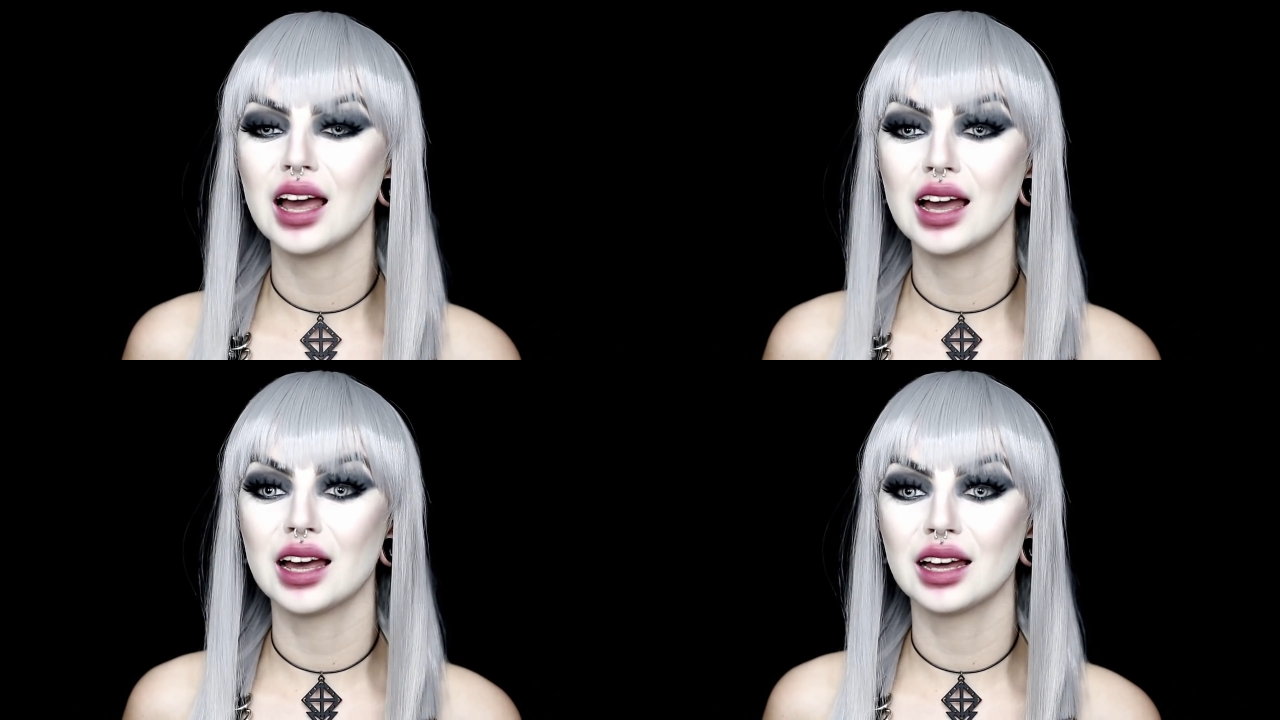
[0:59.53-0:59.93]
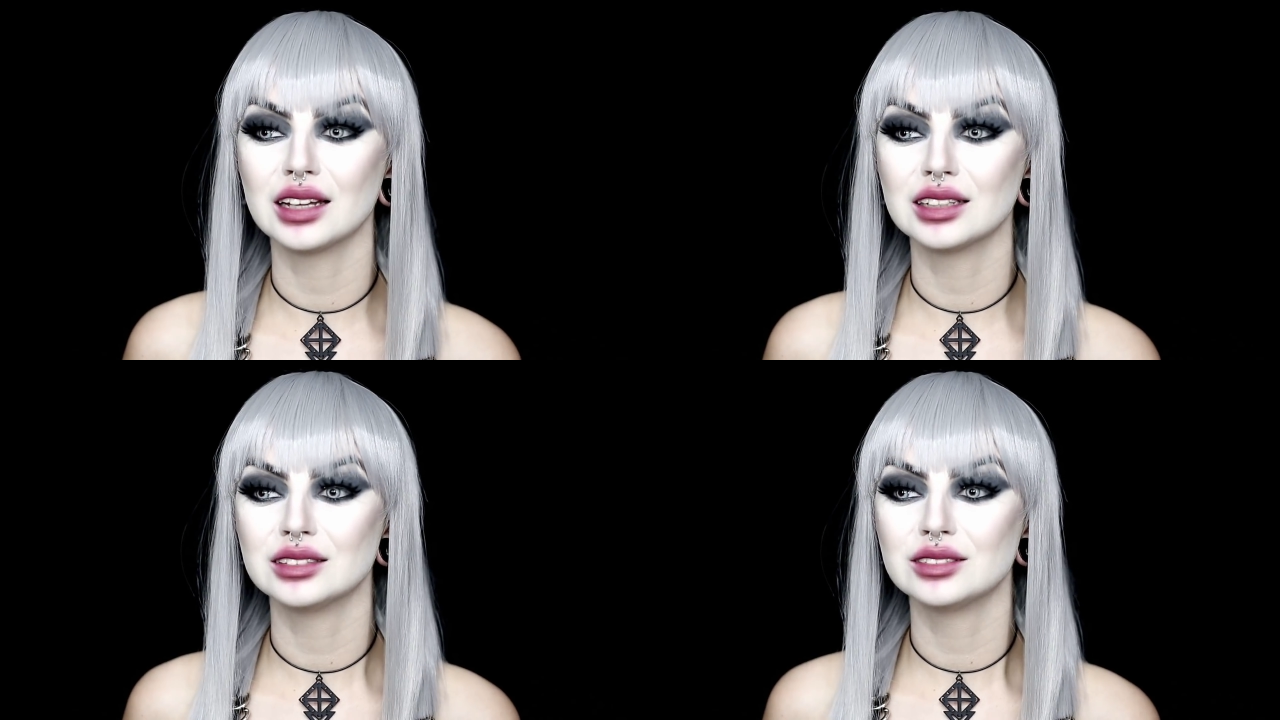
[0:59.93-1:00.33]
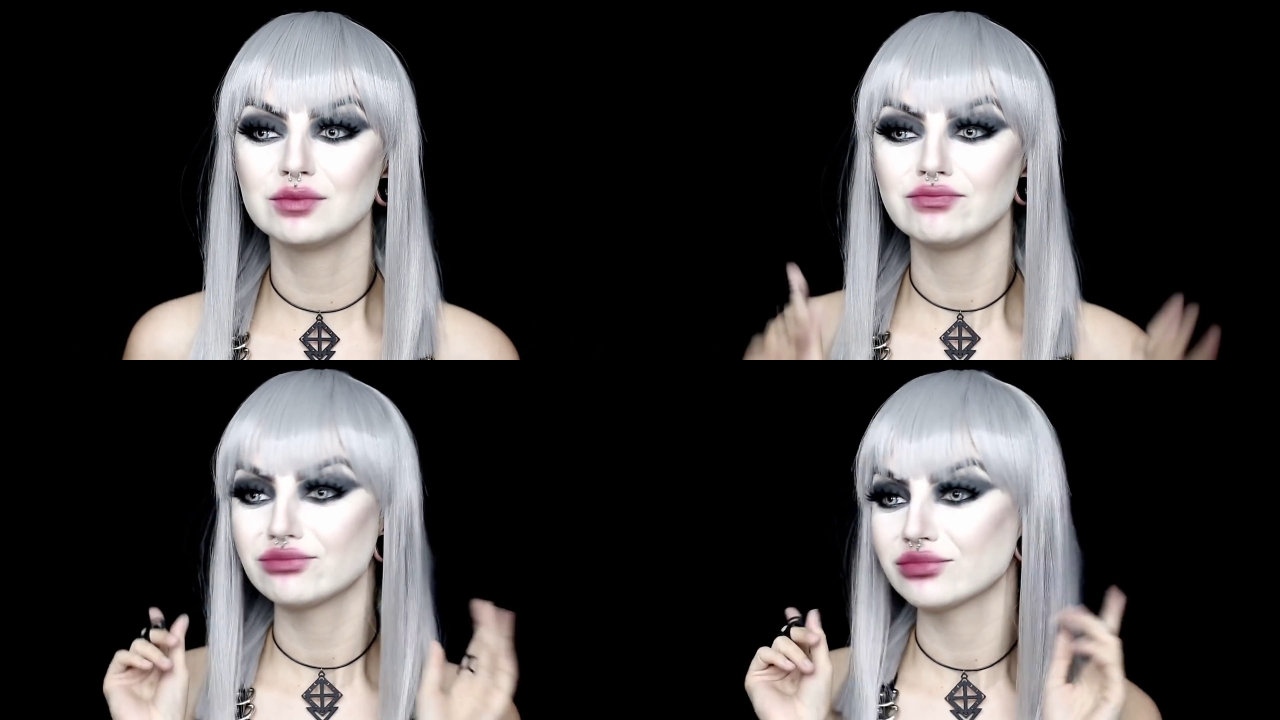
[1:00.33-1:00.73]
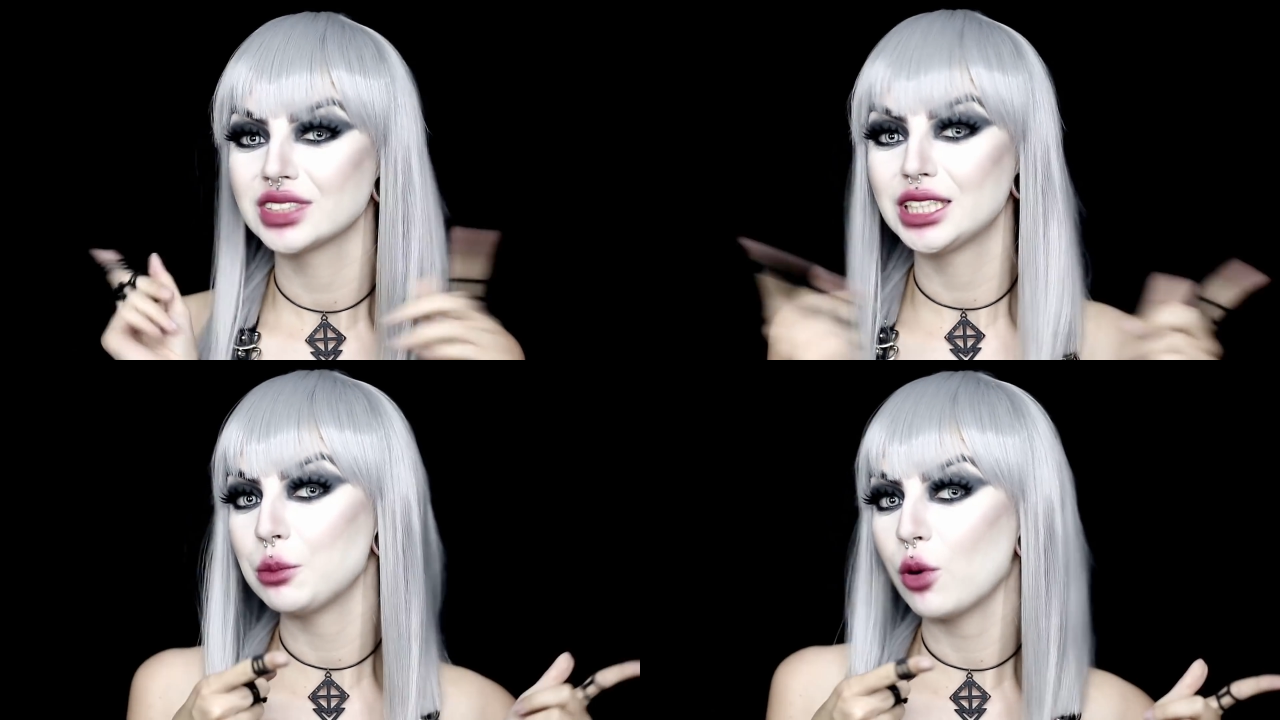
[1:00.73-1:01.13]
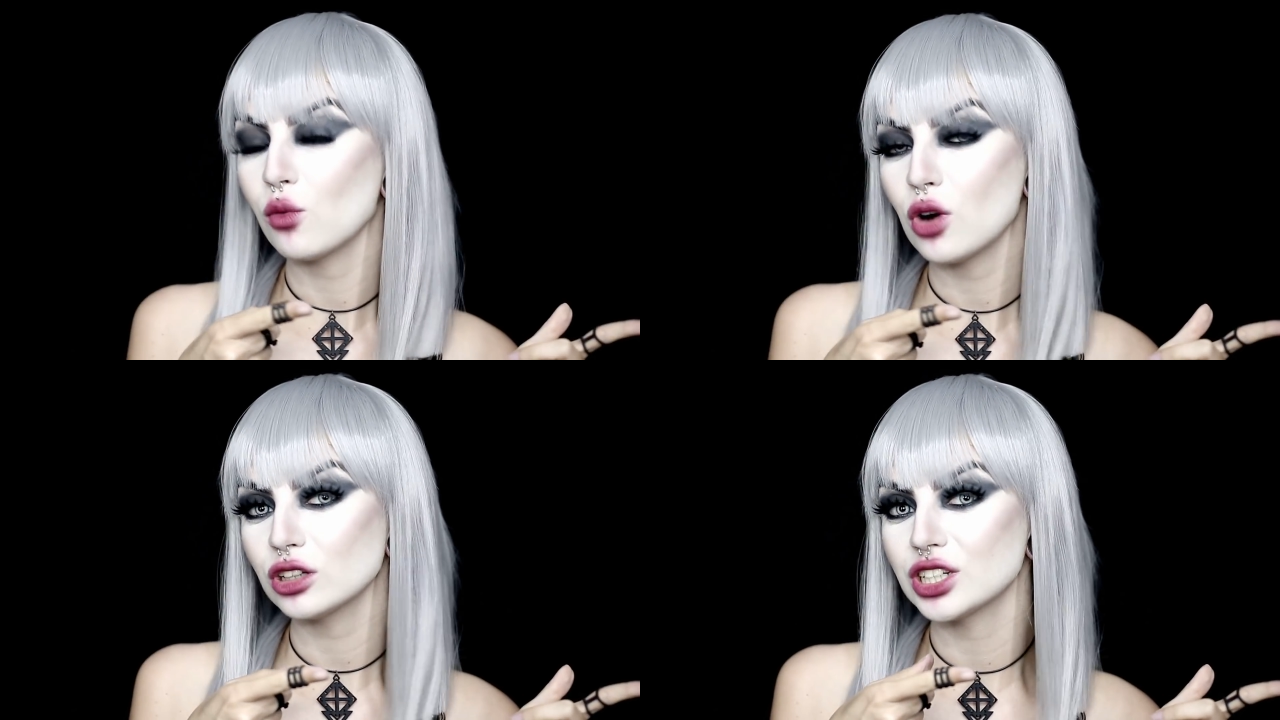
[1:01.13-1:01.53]
and keep
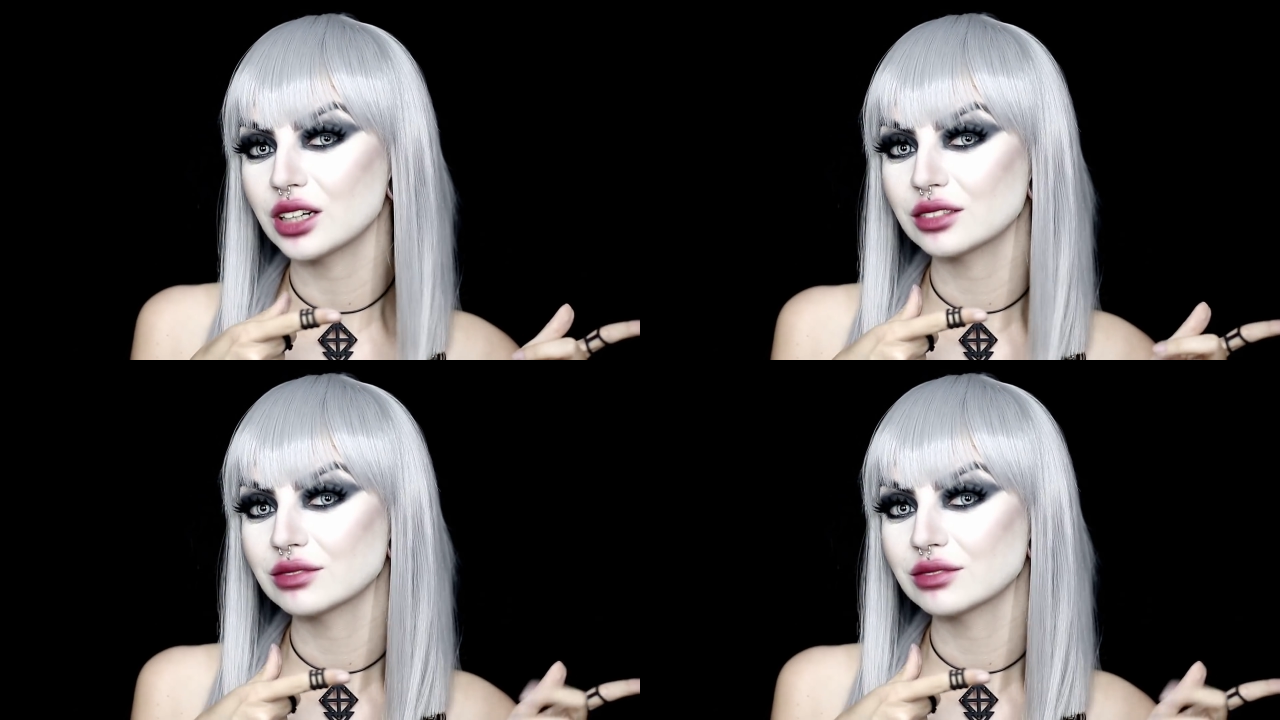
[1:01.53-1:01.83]
on watching.